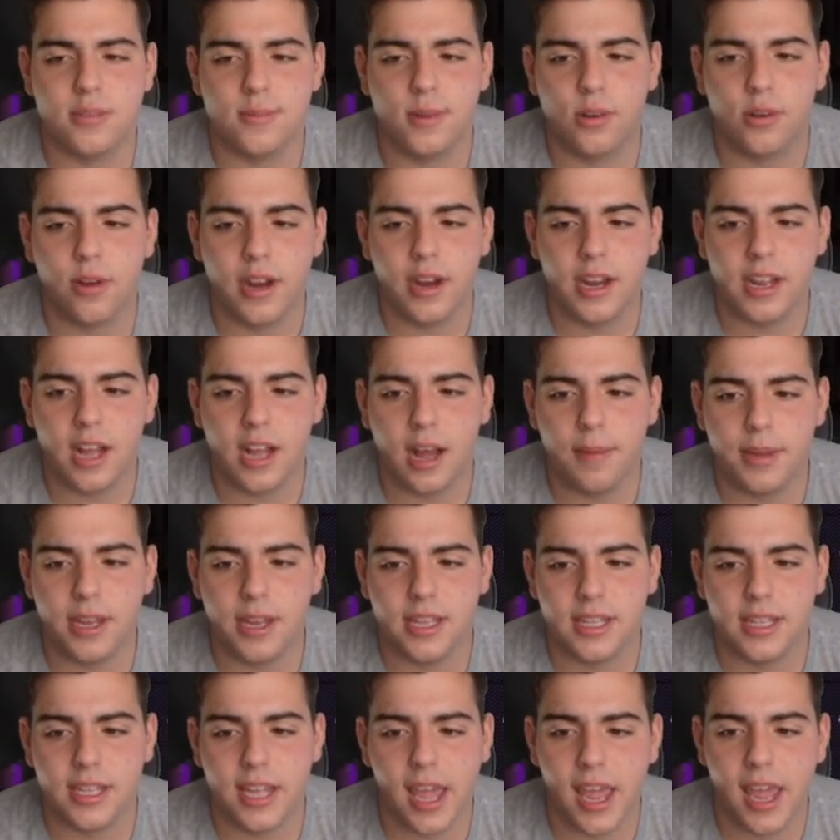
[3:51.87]
McGrady coming
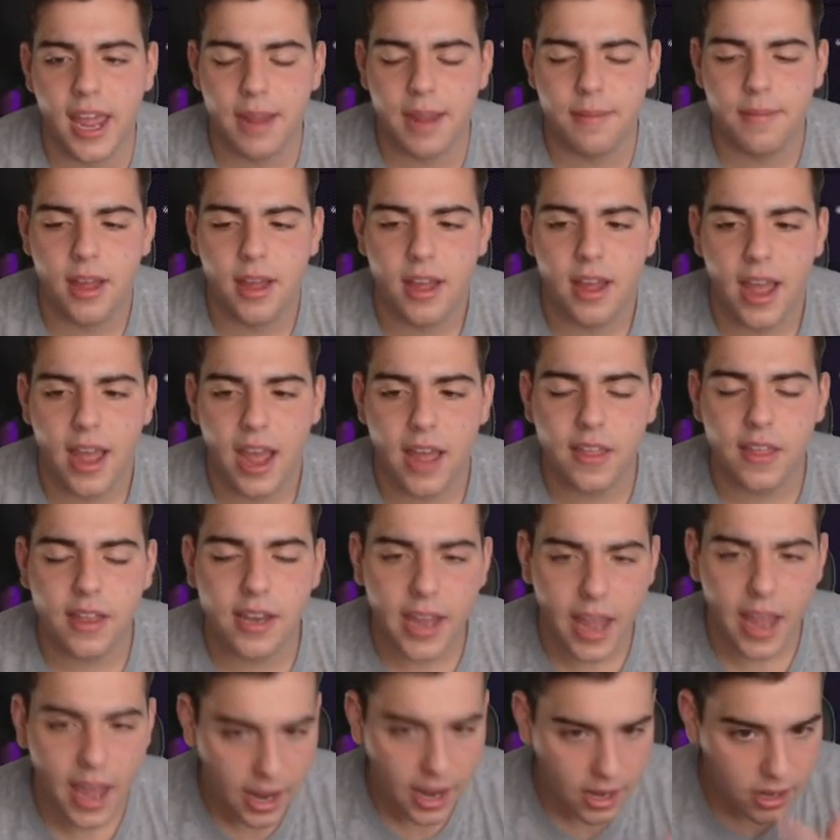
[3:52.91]
in the game. And
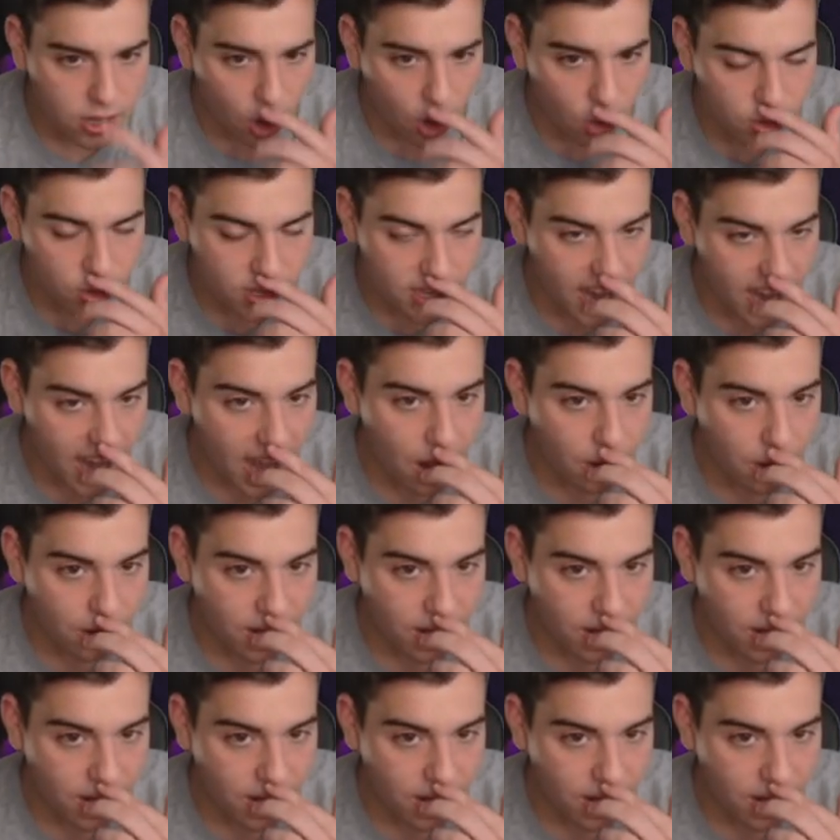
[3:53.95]
then, yeah, GOAT Yao,